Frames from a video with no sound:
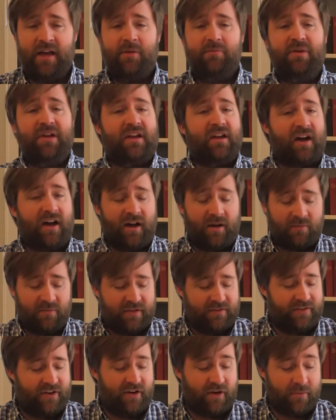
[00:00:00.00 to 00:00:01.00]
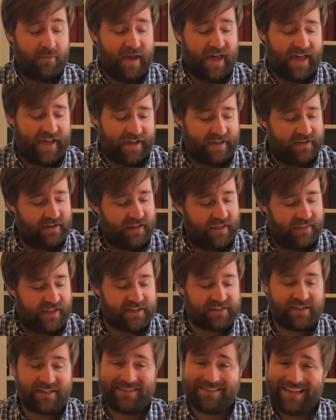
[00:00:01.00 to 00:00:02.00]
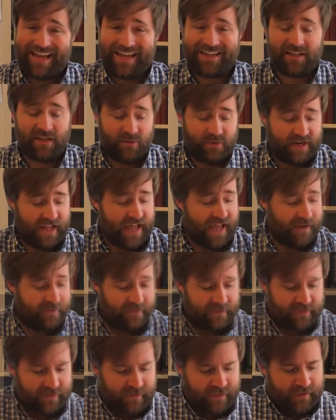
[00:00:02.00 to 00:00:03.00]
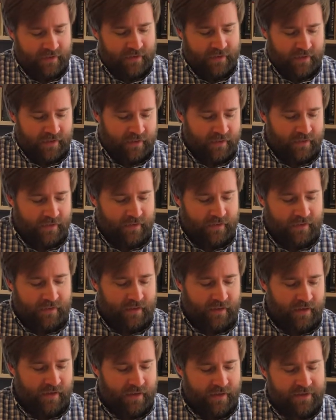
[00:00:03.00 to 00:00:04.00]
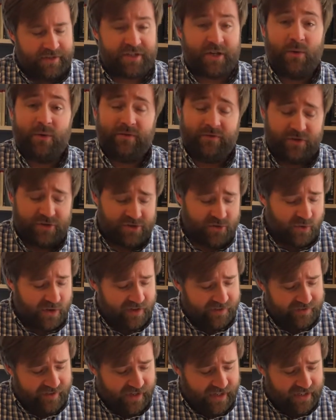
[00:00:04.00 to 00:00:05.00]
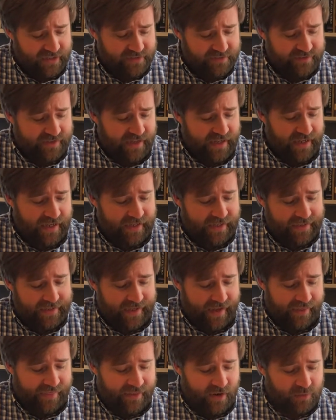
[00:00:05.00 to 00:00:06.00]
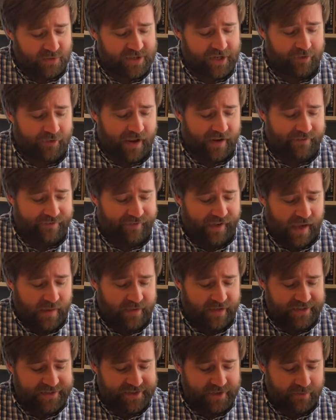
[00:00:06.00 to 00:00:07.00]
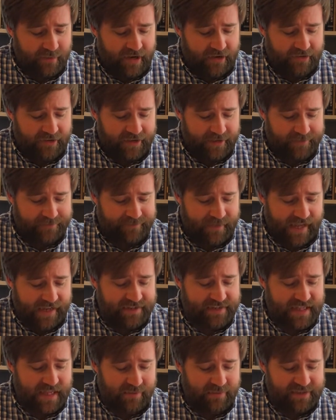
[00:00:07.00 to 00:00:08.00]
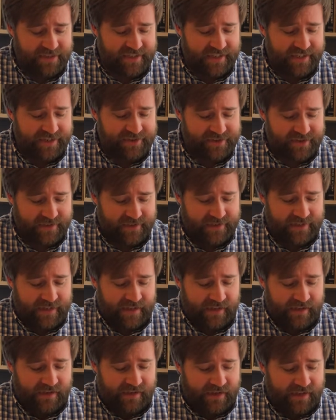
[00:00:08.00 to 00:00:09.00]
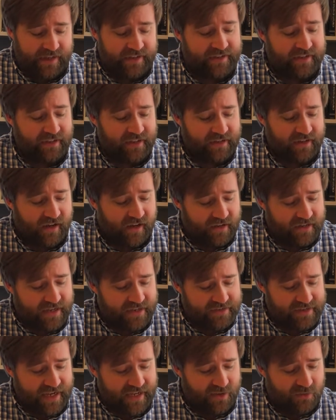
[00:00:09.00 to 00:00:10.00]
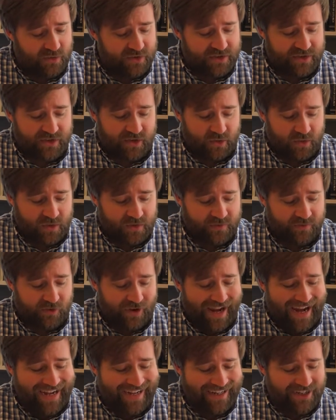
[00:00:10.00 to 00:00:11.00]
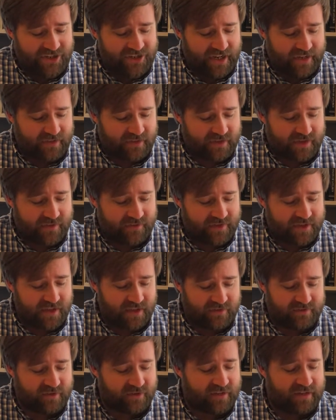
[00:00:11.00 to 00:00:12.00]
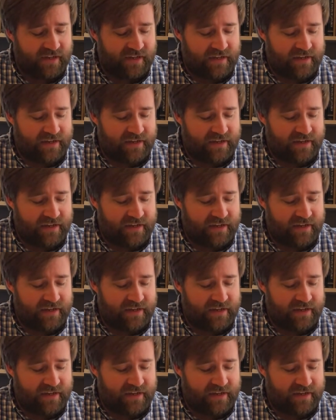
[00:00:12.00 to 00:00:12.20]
become very bad. And that's exactly what happens. So in verse 25, and there was a great famine in Samaria as they besieged it, until a donkey's head was sold for 80 shekels of silver,